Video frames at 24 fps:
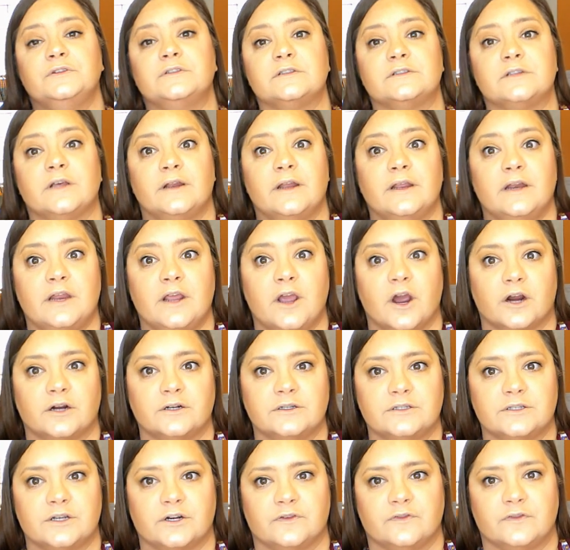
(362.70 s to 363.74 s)
this on any
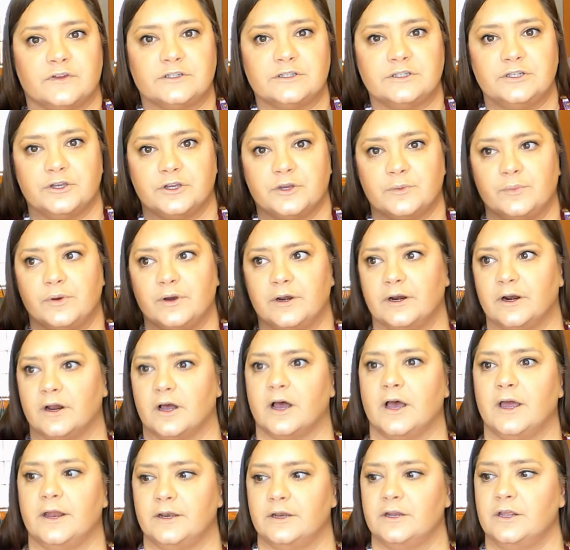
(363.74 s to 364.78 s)
hard surface. You can put it
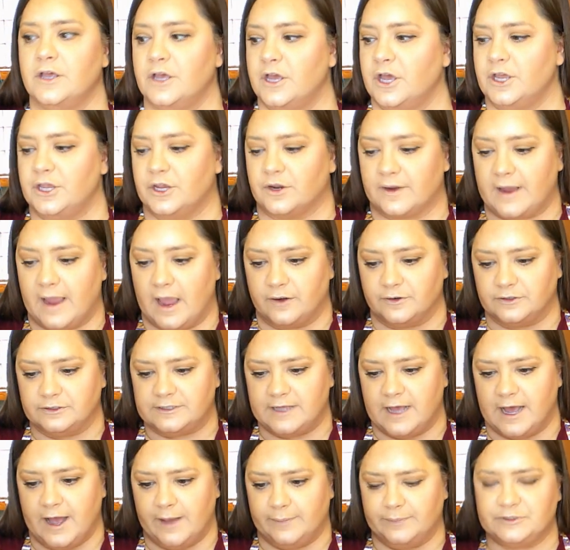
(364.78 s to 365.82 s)
on your
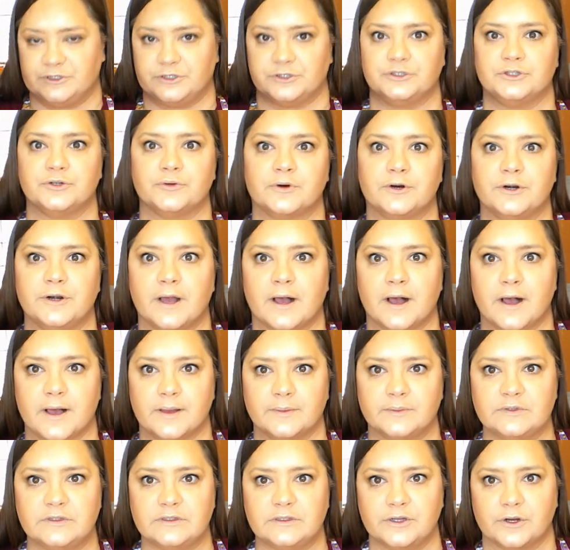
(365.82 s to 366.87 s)
countertops, your
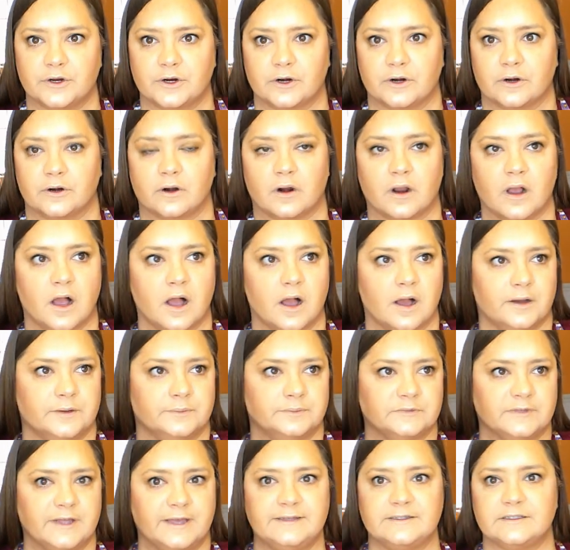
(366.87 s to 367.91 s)
doorknobs, your
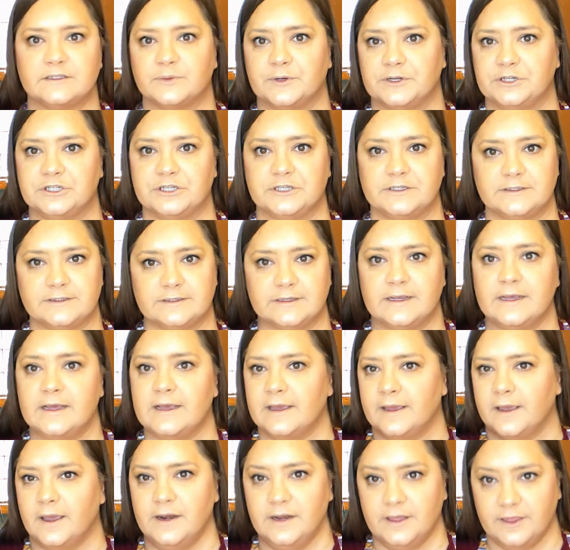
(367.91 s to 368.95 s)
light switches,
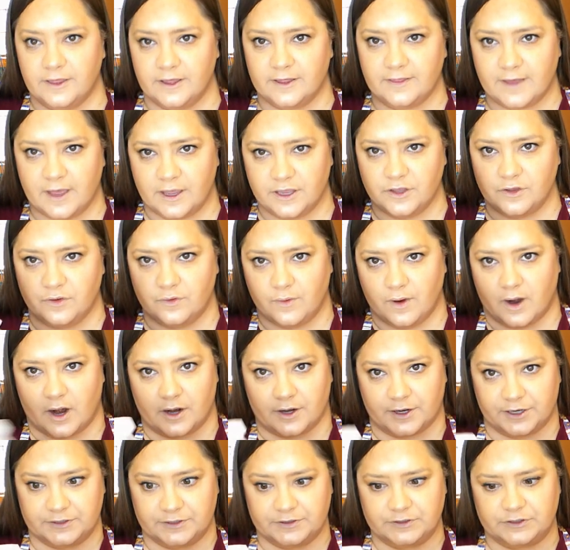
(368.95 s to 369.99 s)
anything that you are
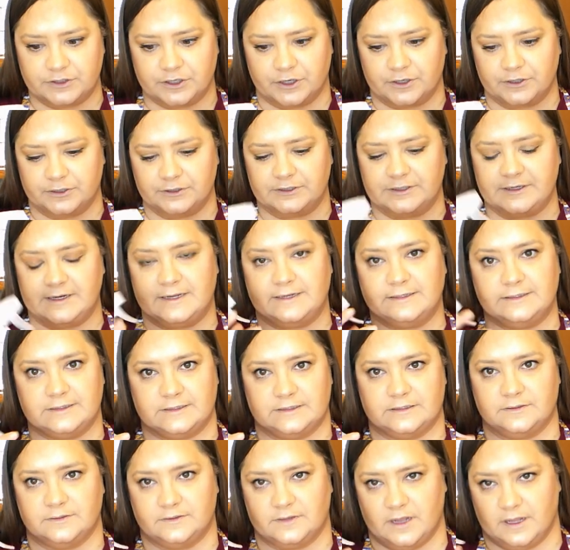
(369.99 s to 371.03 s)
concerned needs
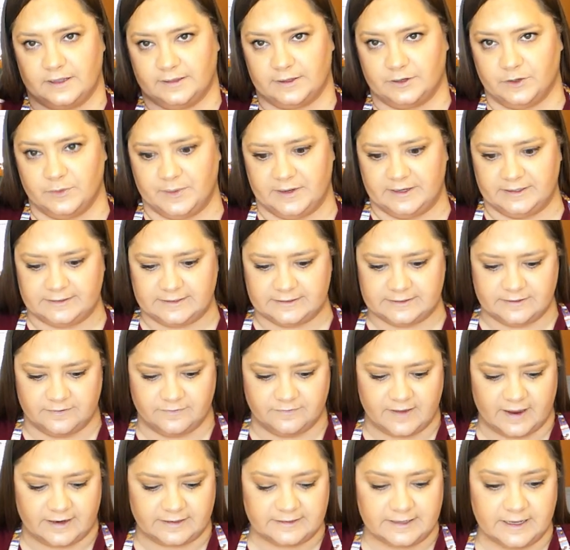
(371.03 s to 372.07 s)
a little bit of
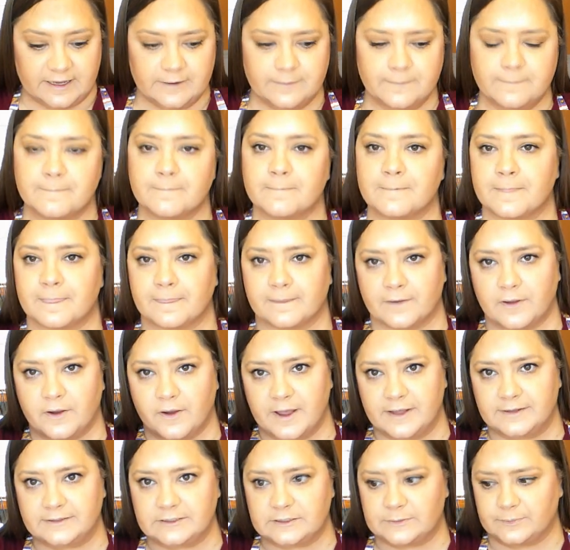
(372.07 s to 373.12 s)
disinfecting. Go
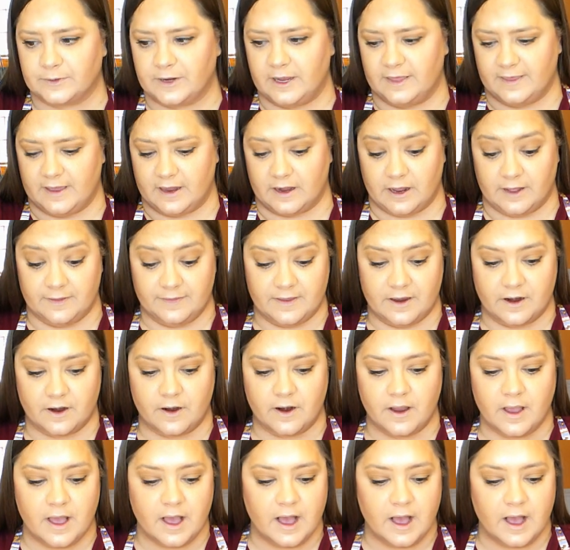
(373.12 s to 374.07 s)
ahead and spray that on there.